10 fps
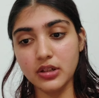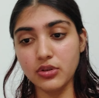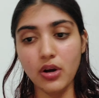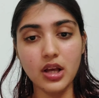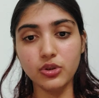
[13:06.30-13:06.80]
the
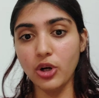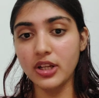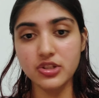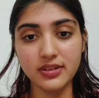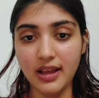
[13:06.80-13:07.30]
Royal
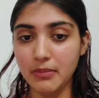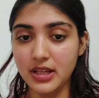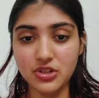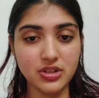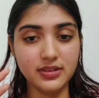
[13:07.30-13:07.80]
College
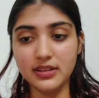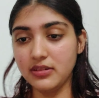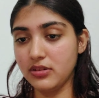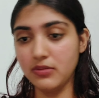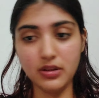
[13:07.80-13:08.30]
examinations
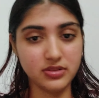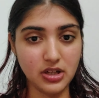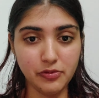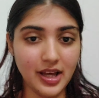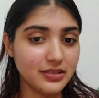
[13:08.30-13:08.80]
and
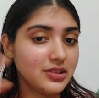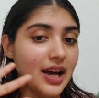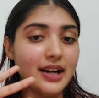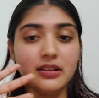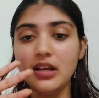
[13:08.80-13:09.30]
stuff like
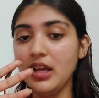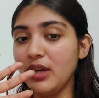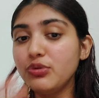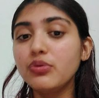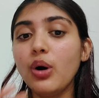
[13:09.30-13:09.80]
that.
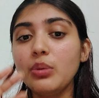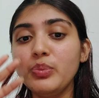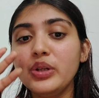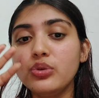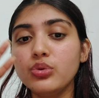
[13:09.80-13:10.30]
If you want
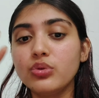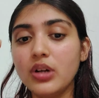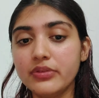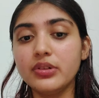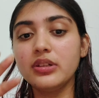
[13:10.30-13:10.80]
me to
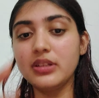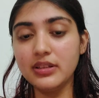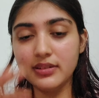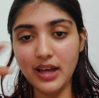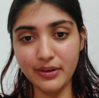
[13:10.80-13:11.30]
cover
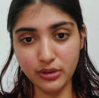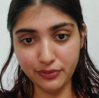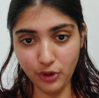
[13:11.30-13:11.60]
these kind of